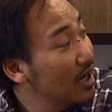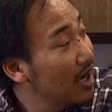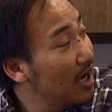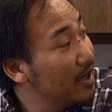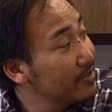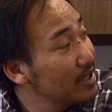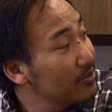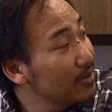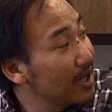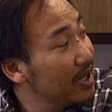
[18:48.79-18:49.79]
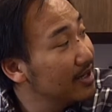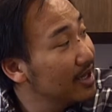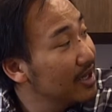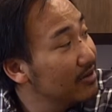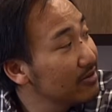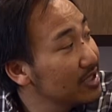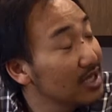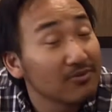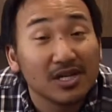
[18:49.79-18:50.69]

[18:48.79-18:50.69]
and then